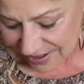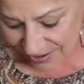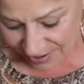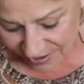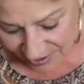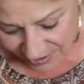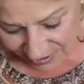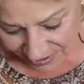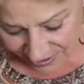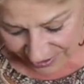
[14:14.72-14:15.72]

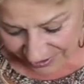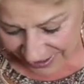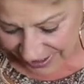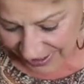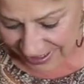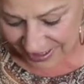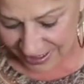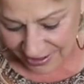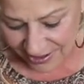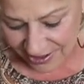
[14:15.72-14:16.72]
Oh, look at this
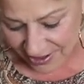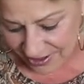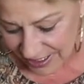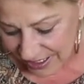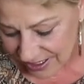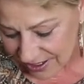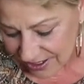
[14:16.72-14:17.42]
little darling.